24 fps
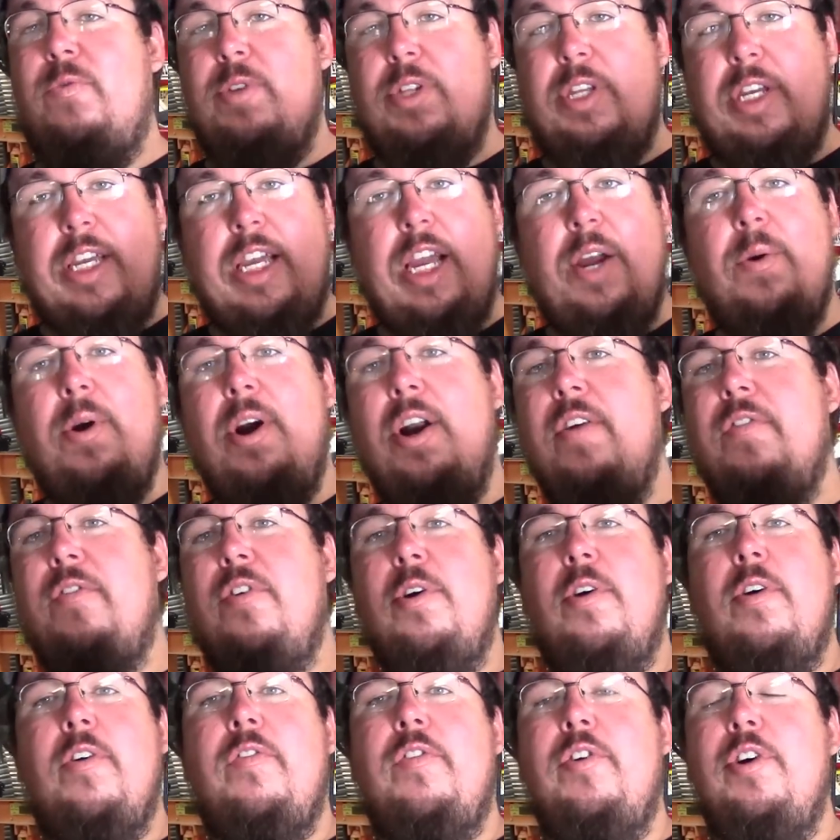to get ready
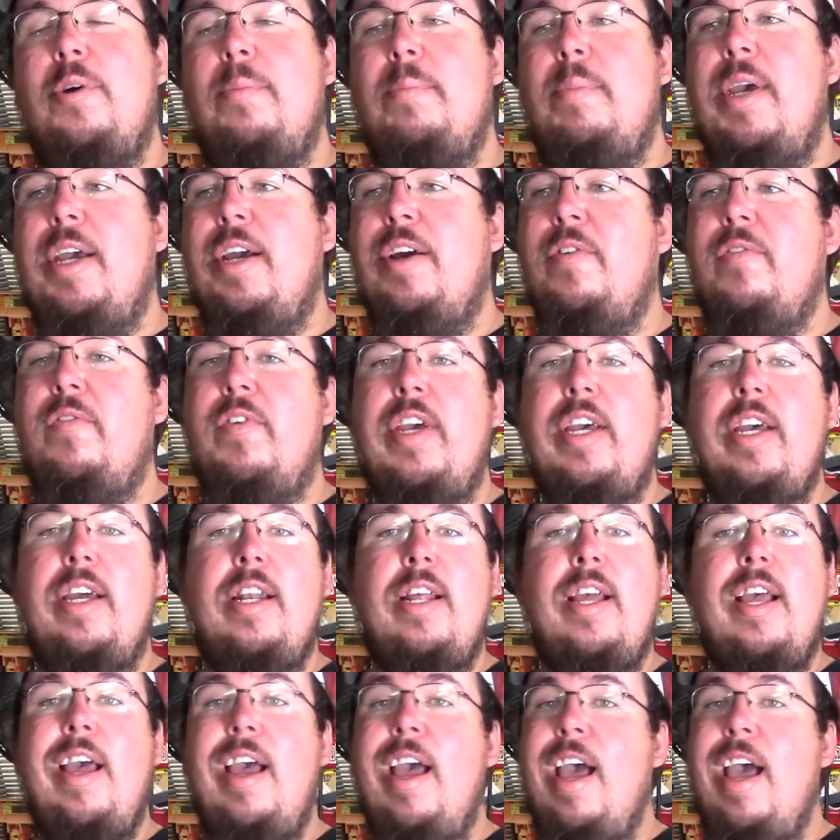for a big event,